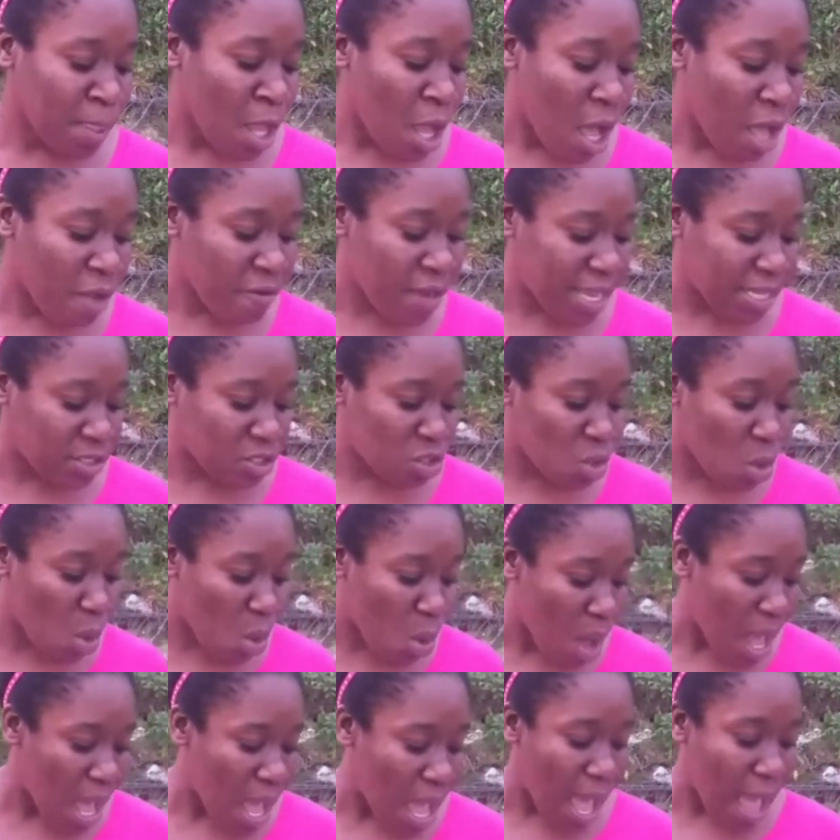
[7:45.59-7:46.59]
All right, so
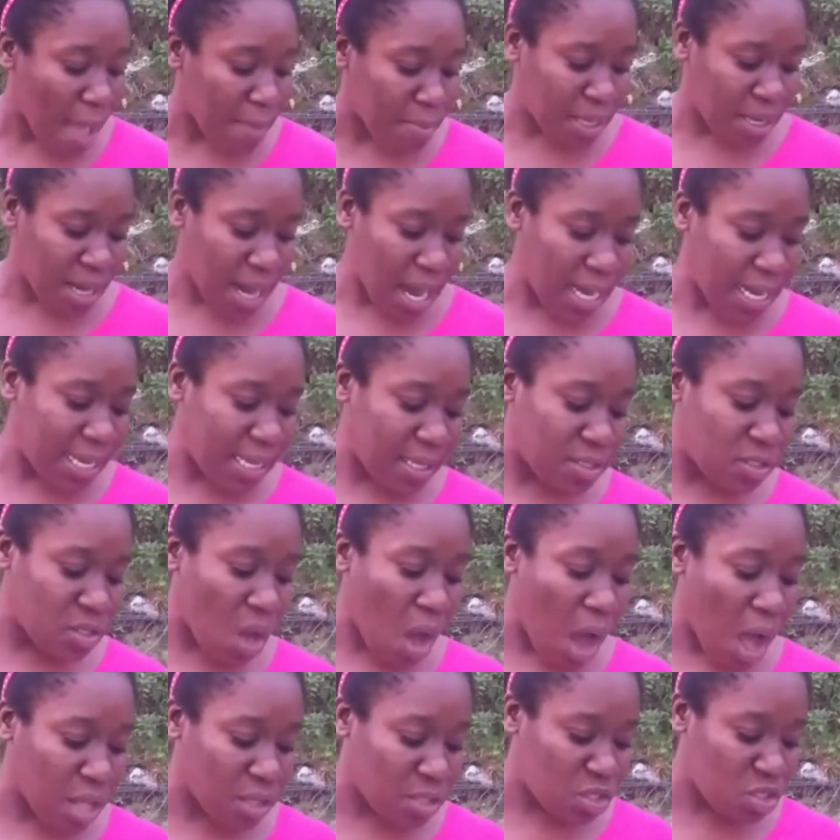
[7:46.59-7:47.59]
garlic is
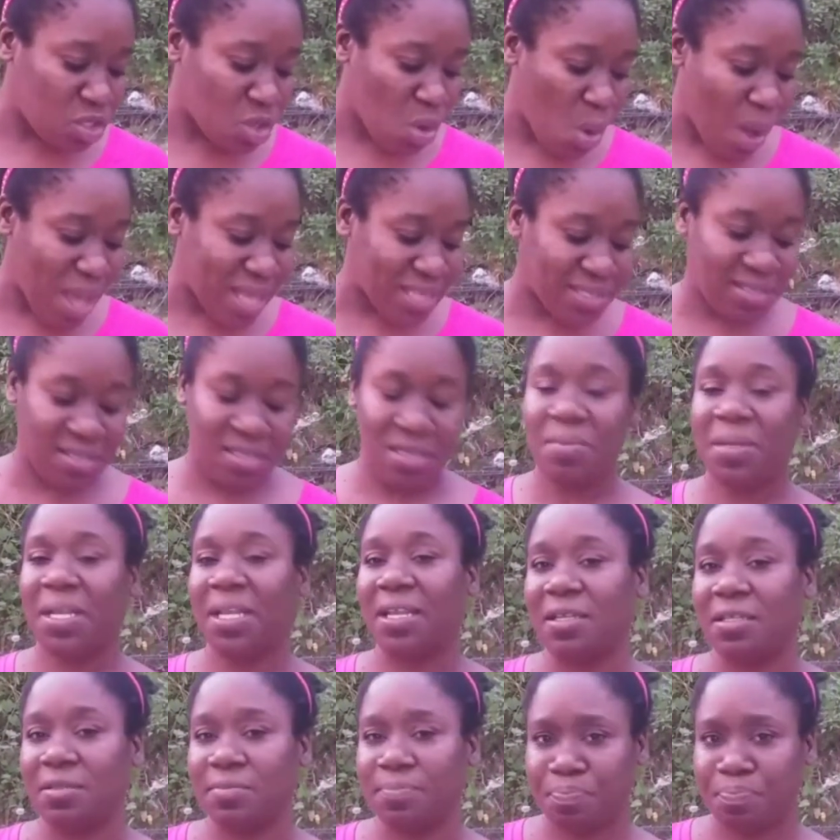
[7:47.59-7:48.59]
also a stimulant.